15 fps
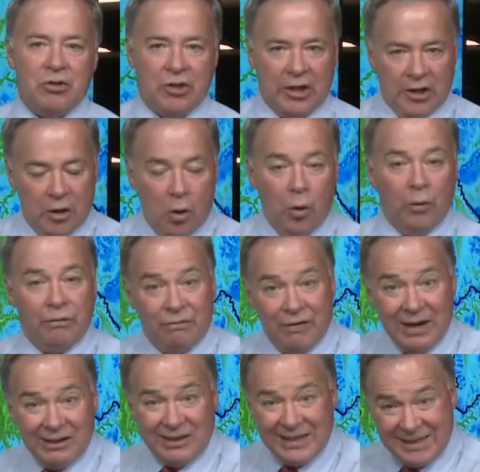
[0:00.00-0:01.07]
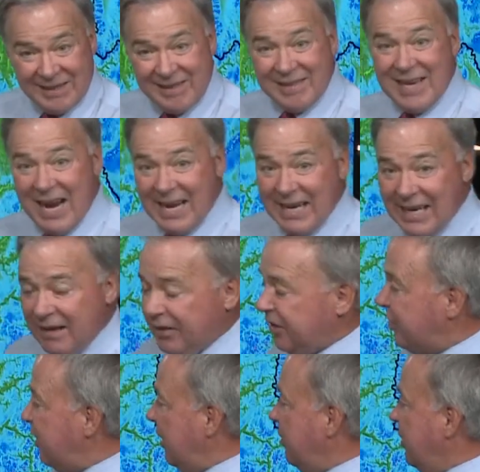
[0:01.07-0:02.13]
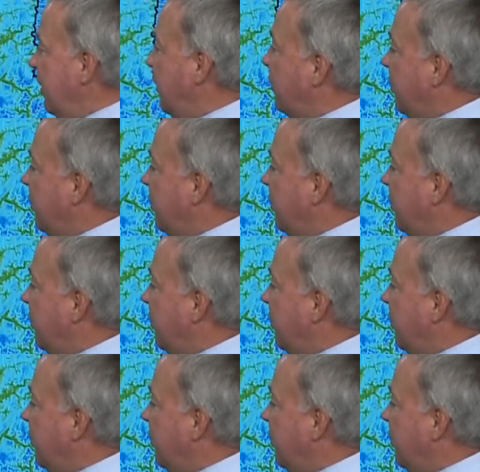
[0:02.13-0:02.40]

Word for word: are going to hold fairly steady in the 60s